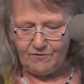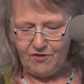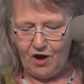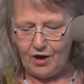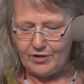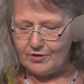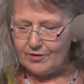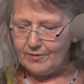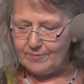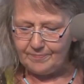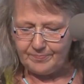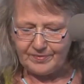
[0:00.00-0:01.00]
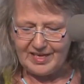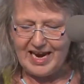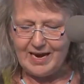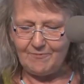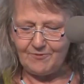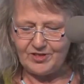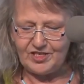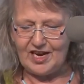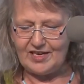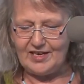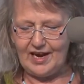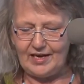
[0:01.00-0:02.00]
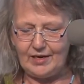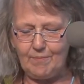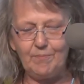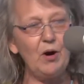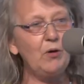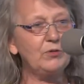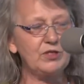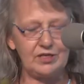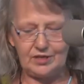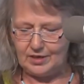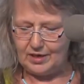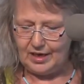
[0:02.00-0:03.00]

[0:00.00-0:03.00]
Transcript: The father came for Sedna in a boat.